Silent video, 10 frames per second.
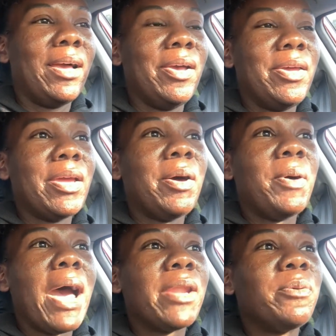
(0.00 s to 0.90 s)
And I,
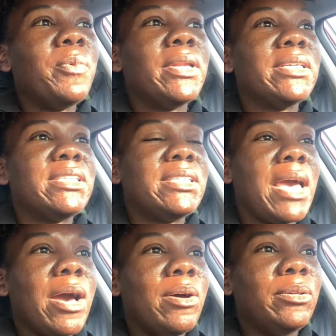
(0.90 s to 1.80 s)
I don't want to
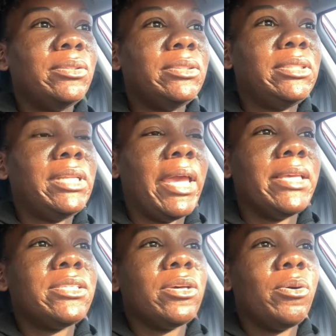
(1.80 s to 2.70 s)
sound
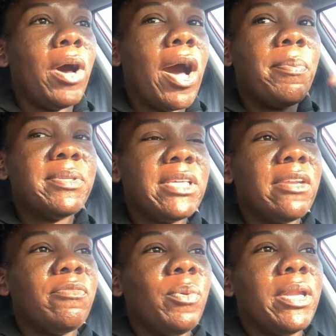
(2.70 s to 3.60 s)
like so opposite
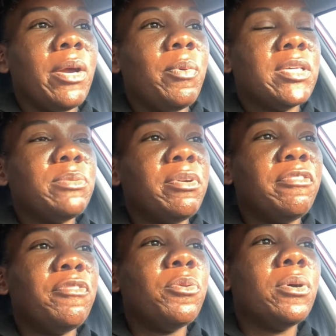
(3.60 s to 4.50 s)
of what I was
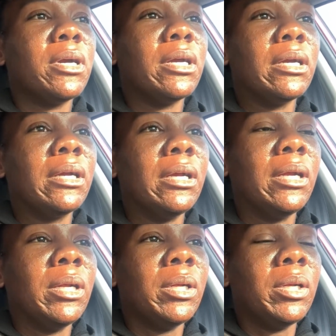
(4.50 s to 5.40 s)
before.
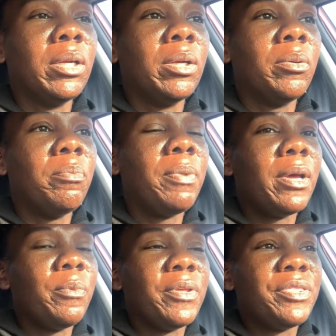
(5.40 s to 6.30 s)

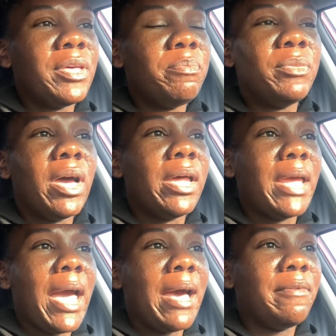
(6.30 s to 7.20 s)
But with them not
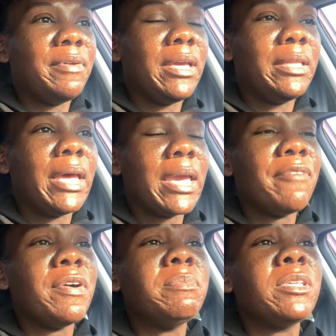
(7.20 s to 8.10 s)
having, like
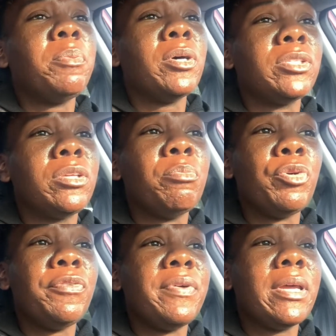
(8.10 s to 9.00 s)
if I'm supposed to
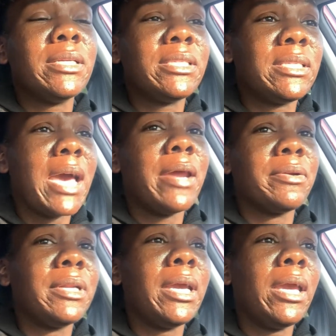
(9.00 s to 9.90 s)
move in on
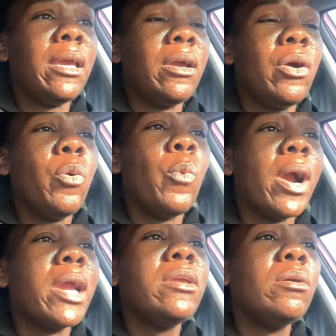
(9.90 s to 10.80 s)
Saturday, why
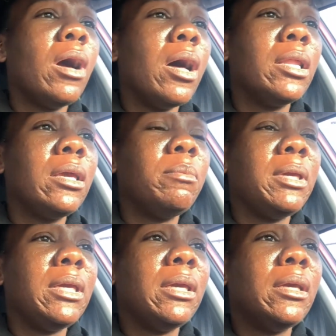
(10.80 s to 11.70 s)
are you calling
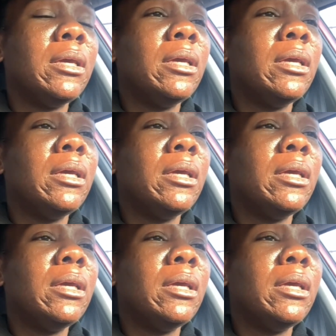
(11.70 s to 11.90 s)
me